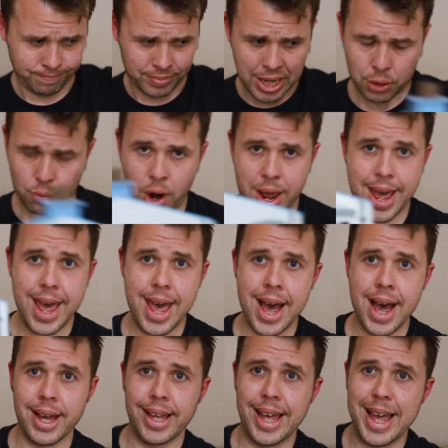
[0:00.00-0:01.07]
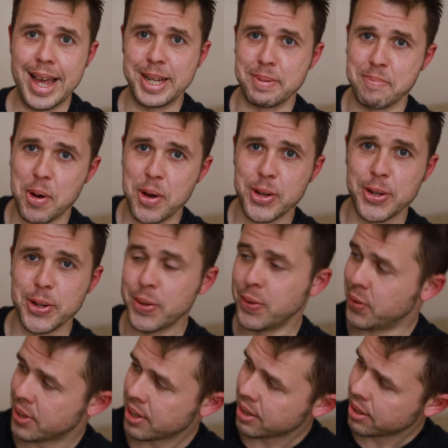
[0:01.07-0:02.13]
This right here is my
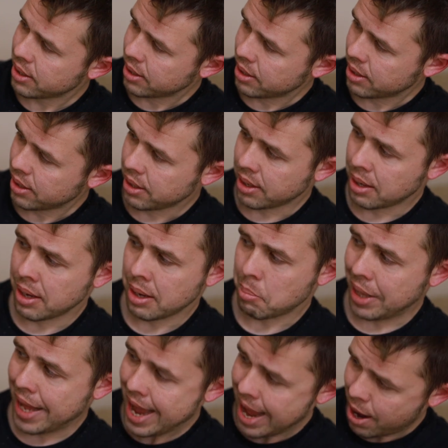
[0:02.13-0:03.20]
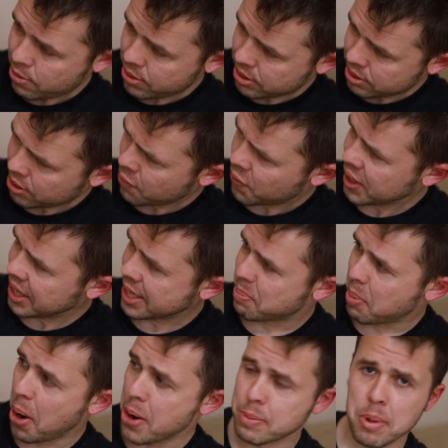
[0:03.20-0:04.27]
son's playhouse. I think it's
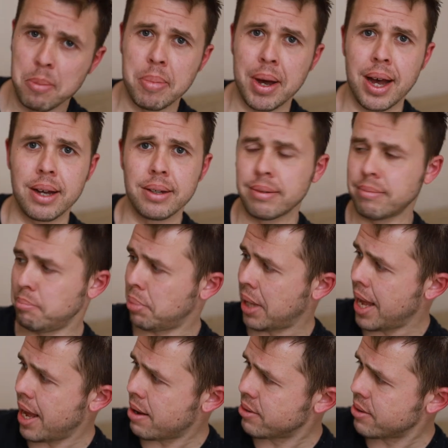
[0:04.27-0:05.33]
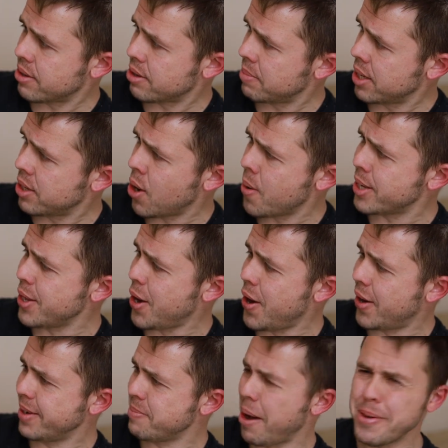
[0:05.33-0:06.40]
Postman Pat Playhouse or something. No, it's
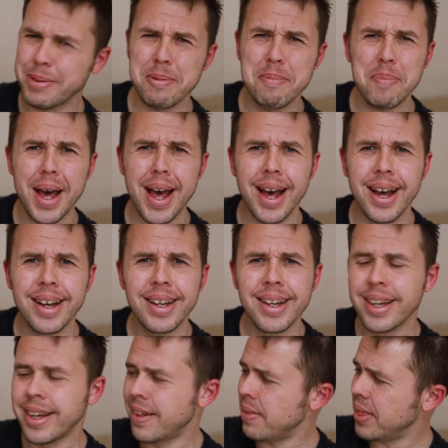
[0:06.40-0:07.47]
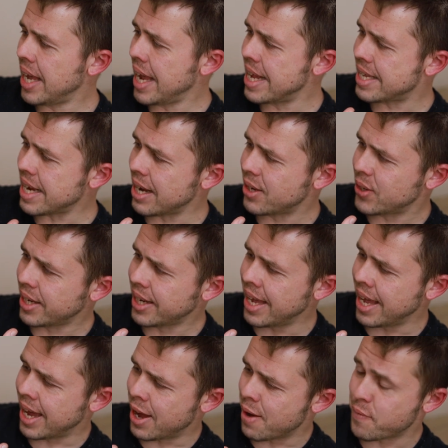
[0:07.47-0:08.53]
not Postman Pat. It's
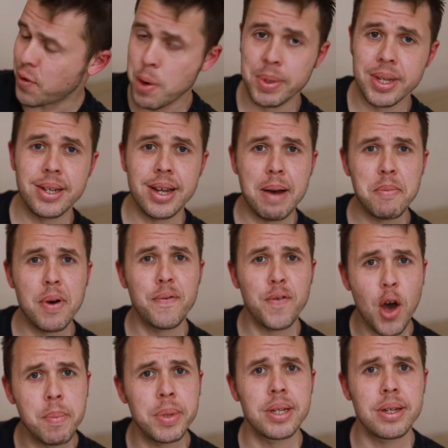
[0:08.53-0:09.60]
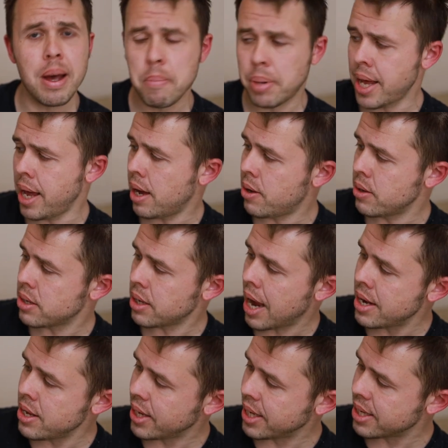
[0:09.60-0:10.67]
actually a Fireman Sam playhouse.
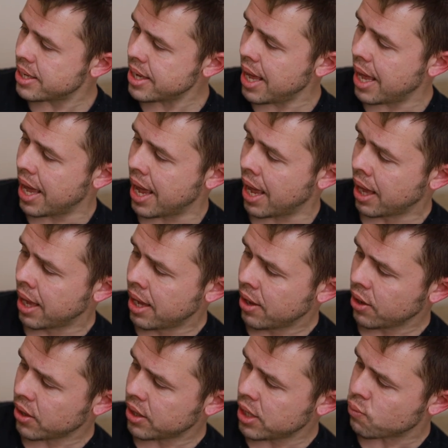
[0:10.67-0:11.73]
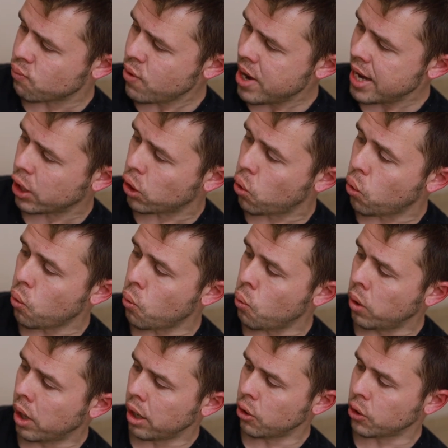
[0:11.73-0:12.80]
And you can see here that these really
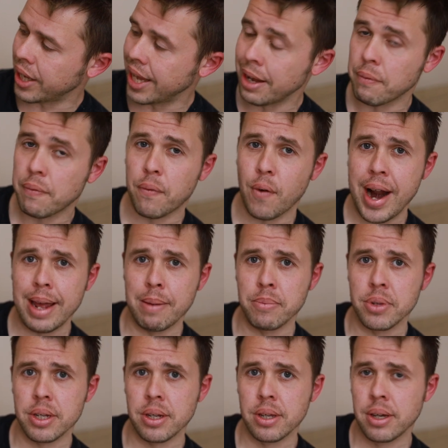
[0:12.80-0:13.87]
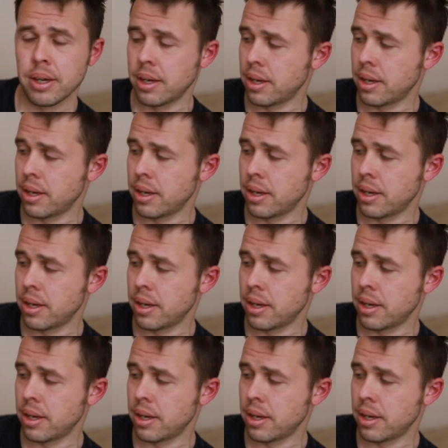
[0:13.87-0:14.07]
cool looking frames.